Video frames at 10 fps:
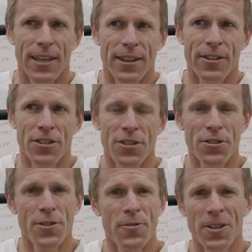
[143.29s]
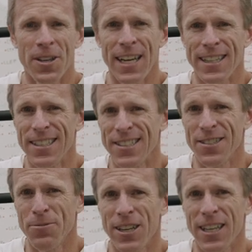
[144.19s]
the shoes feel like they're
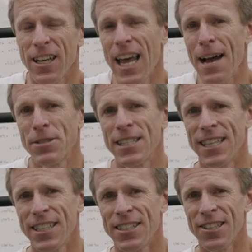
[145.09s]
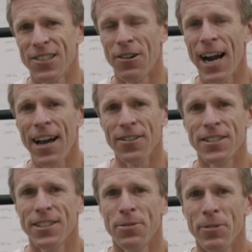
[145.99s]
somewhat collapsing into the ground.
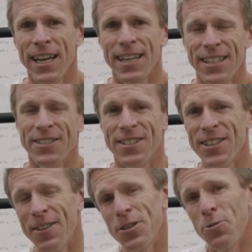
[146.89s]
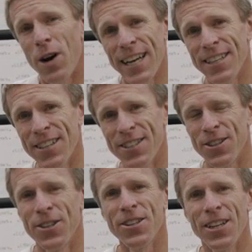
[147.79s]
You have to widen the
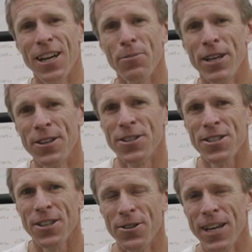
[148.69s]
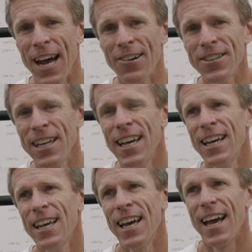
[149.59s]
turn a little bit or slow down.
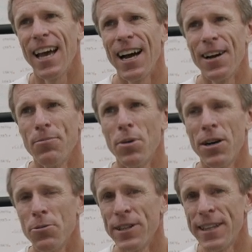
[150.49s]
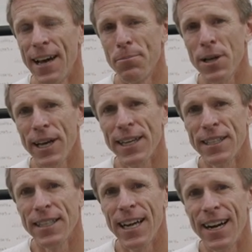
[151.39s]
But with that plate
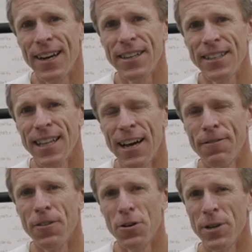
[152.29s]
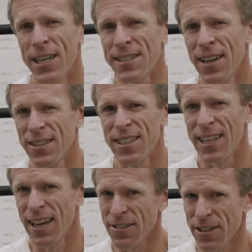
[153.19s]
in there, that foam gets held
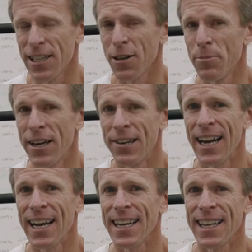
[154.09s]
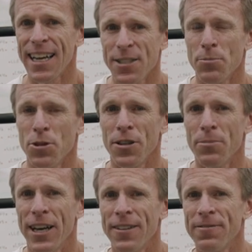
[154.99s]
together a little better. And I think that's more the
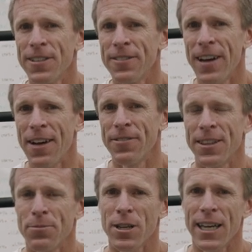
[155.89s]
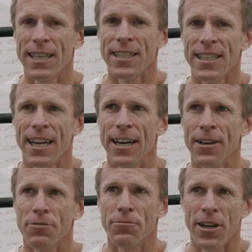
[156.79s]
benefit of having the plate in there
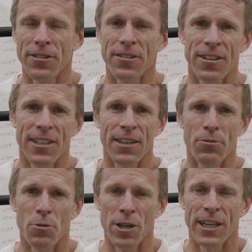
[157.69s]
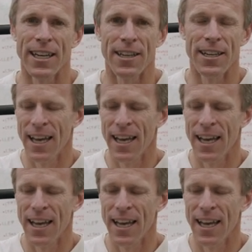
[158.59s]
rather than it working